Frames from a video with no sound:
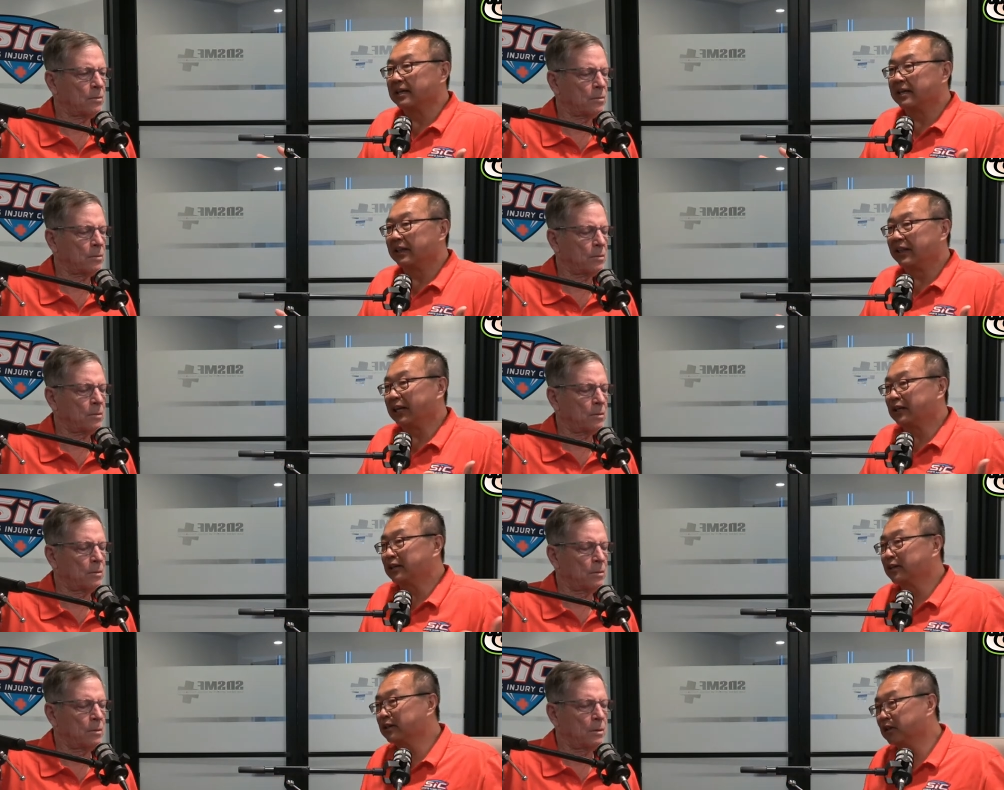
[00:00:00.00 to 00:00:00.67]

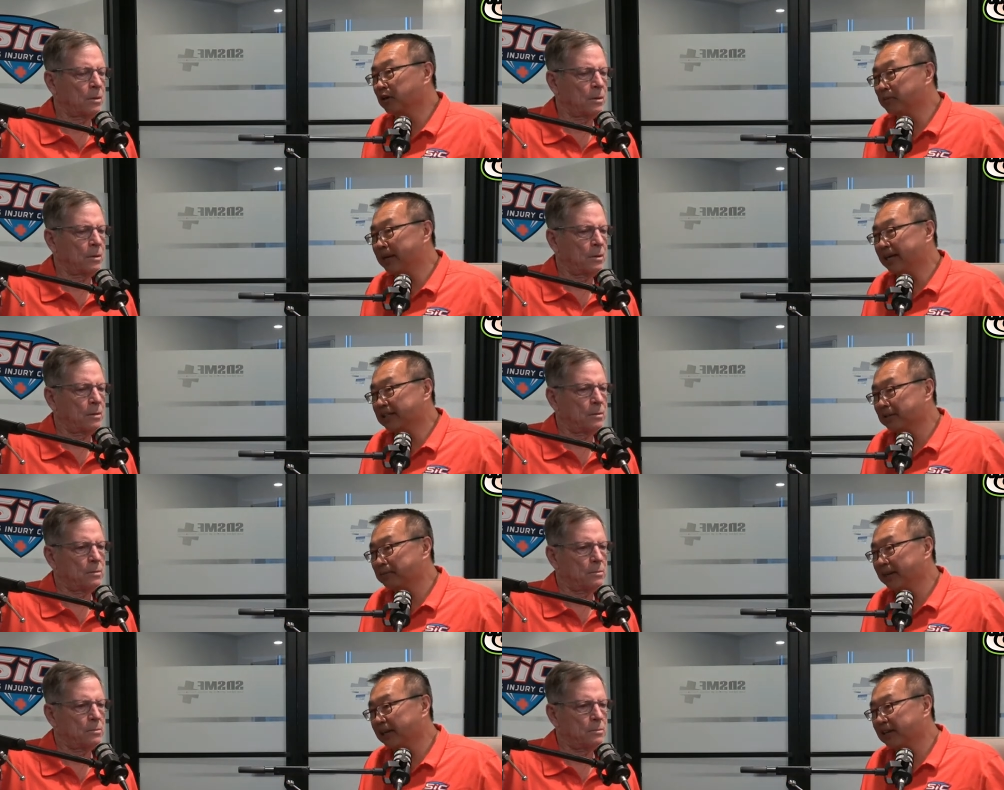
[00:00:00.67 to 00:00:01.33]
Speaker 1: They could go
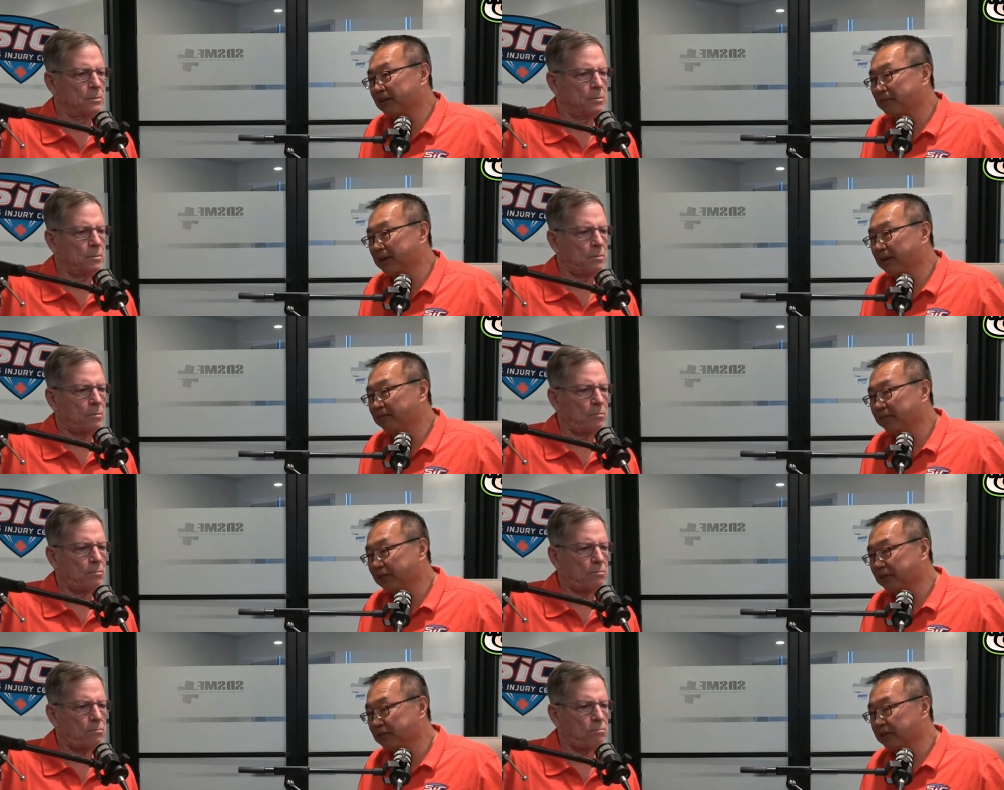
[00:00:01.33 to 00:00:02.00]
back to Baker
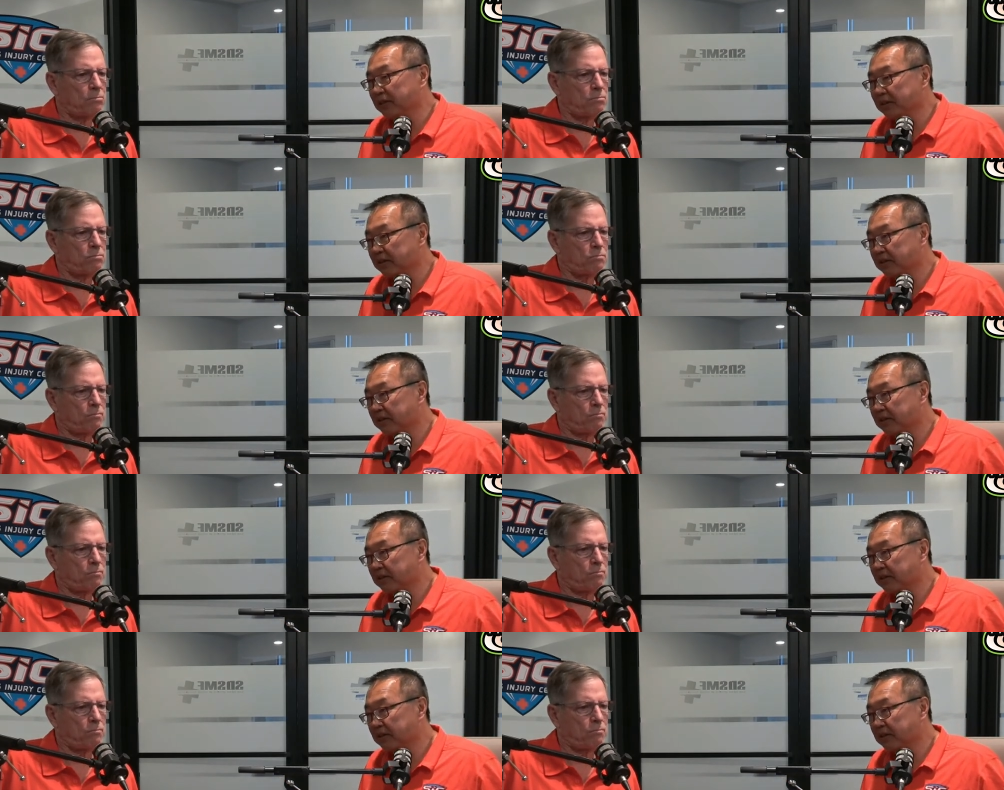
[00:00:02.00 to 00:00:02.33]
Mayfield.